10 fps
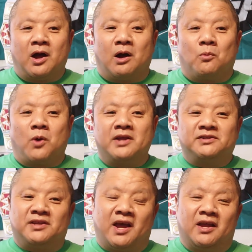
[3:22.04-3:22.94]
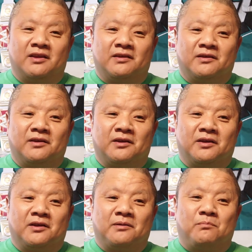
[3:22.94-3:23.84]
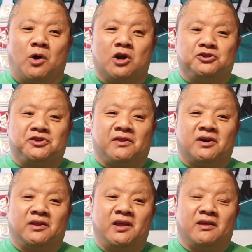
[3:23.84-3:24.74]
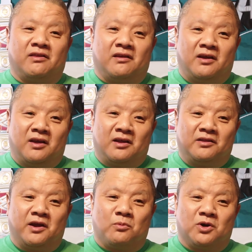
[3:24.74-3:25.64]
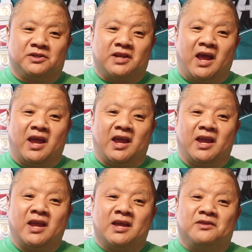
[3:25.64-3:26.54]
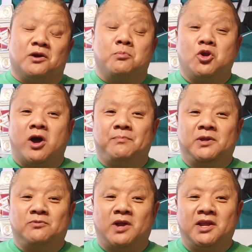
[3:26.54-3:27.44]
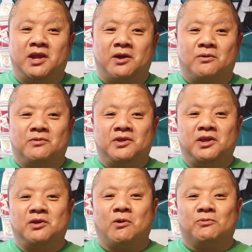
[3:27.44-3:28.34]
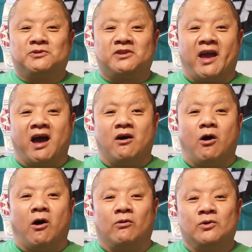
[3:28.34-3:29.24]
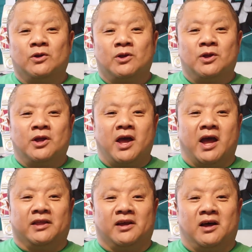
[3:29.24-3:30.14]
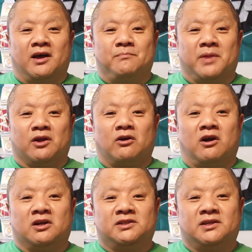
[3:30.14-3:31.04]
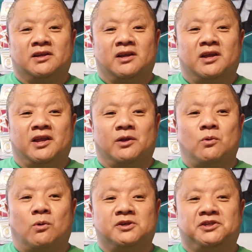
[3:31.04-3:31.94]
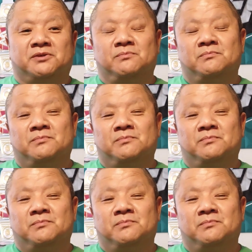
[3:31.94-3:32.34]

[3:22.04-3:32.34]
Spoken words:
on Wednesday, March 13th, there was a WIP Radio Eagles Town Hall at McGurk's in Horsham,